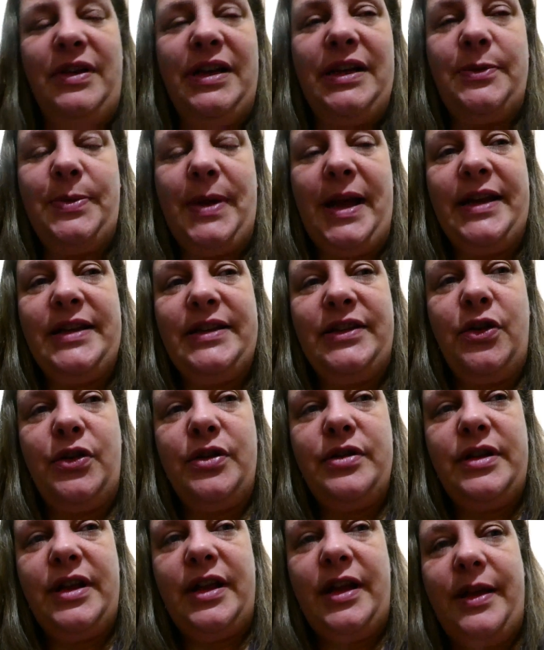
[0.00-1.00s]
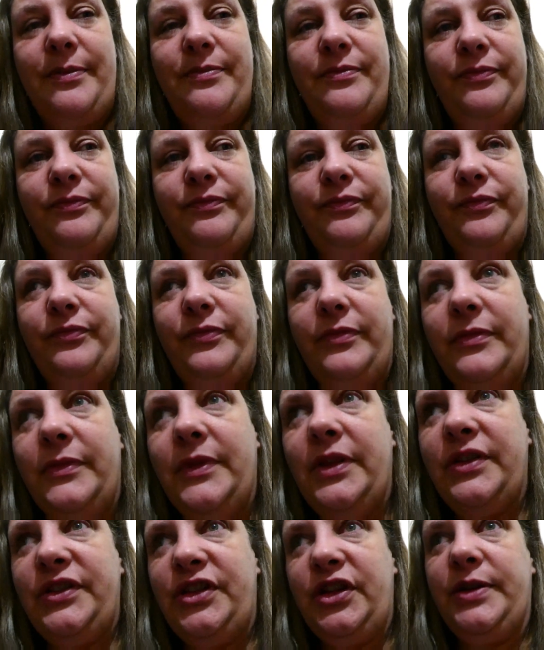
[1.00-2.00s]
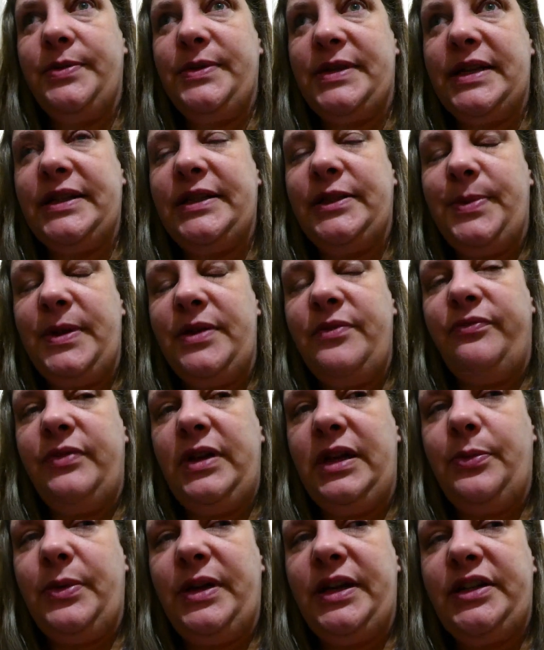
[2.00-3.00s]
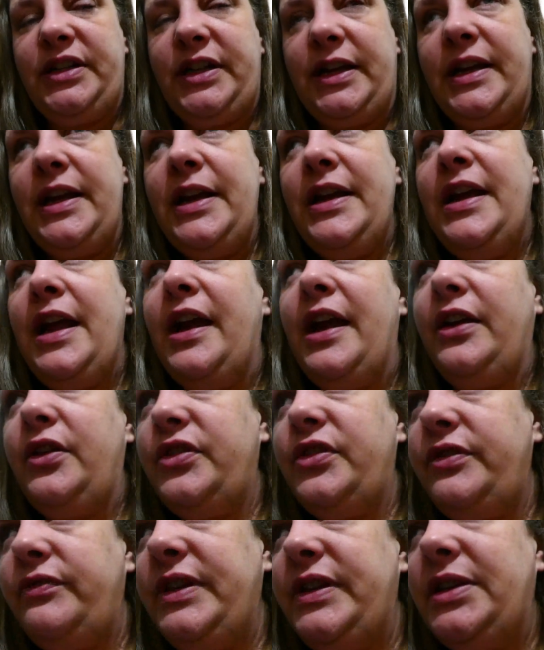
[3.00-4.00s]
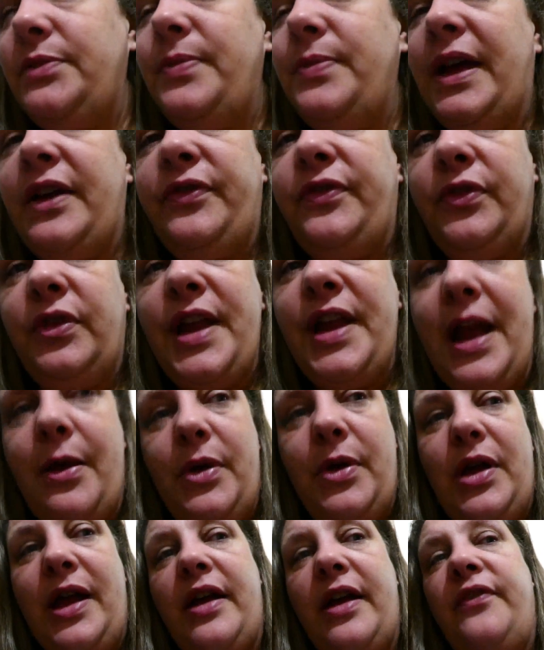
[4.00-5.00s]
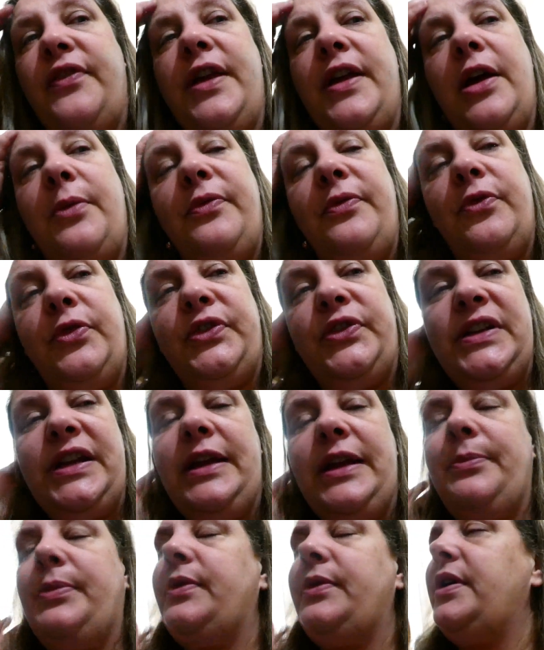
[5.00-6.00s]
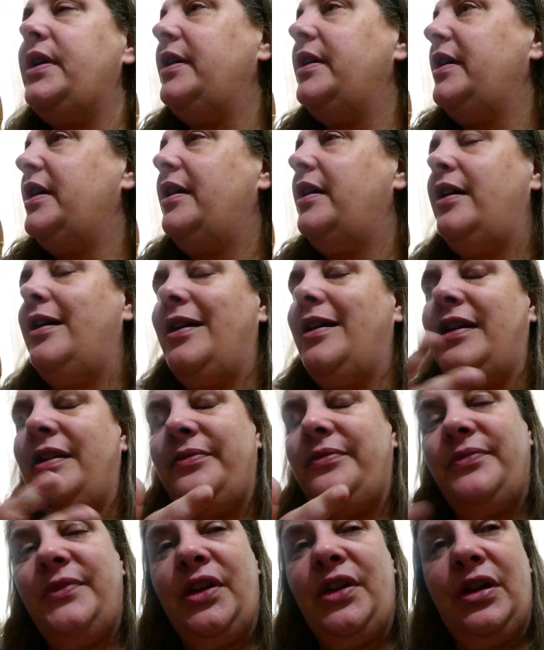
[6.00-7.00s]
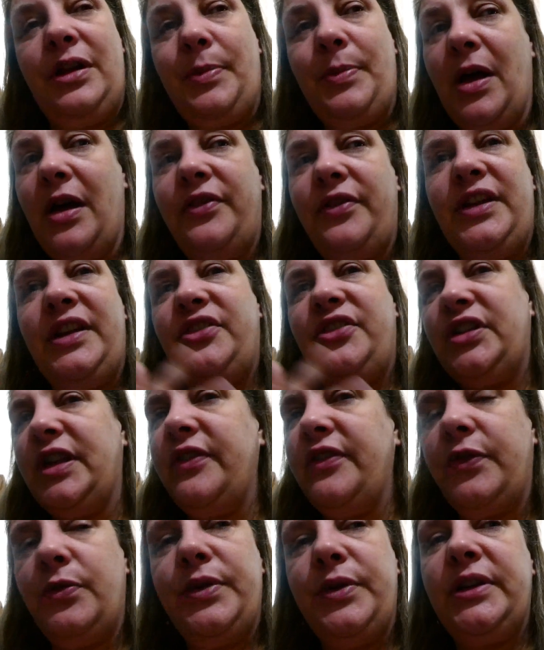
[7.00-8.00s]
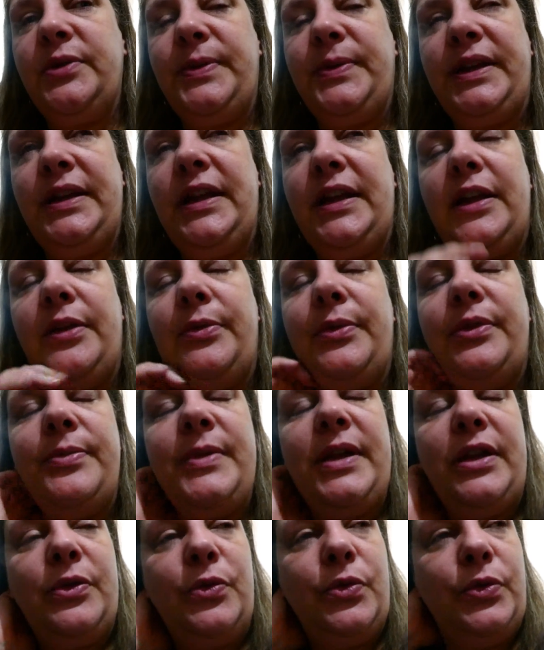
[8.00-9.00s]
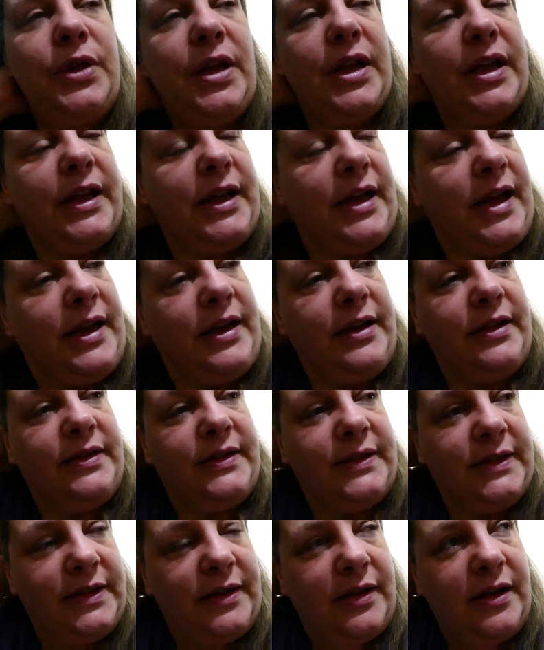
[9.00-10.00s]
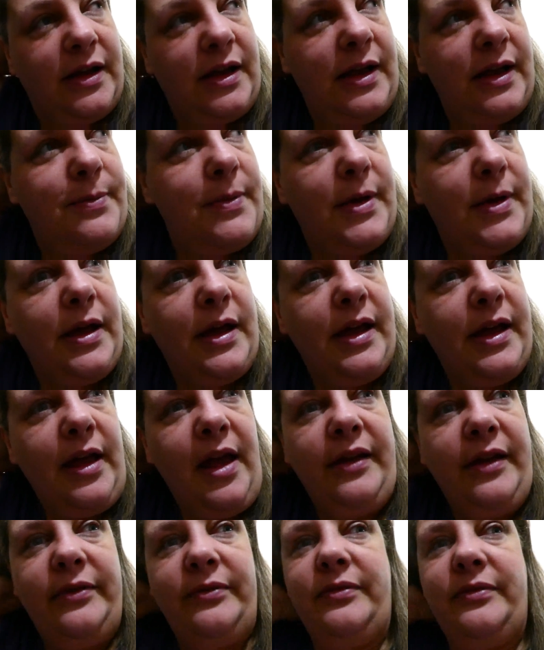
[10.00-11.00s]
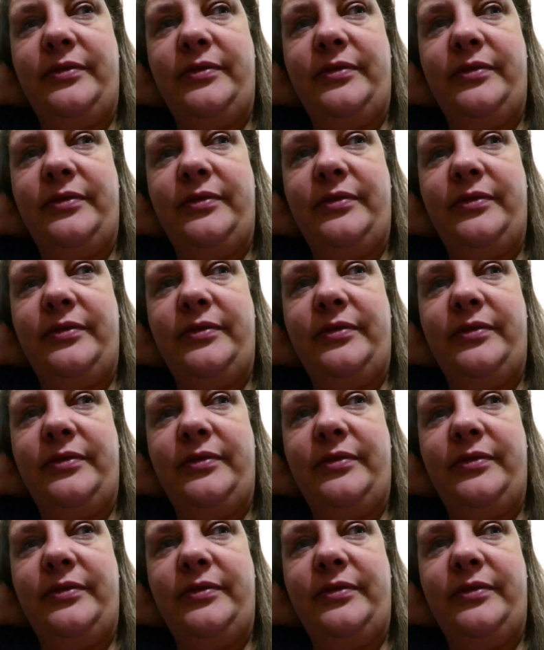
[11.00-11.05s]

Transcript: really depends on the um, circumstances. It's been a really weird year. I usually read in bed for an hour, half an hour before sleep early part of the year, Jennifer wanted to be in here with me all night, and um, I,